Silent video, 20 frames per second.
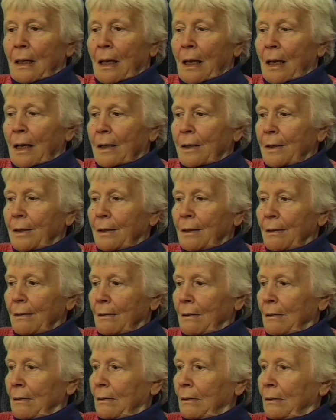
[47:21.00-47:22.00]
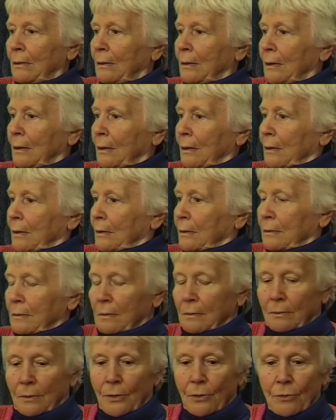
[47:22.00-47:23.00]
I
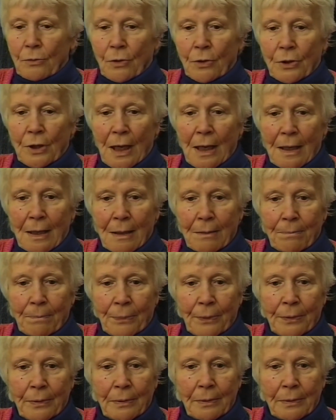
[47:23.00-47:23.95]
looked up,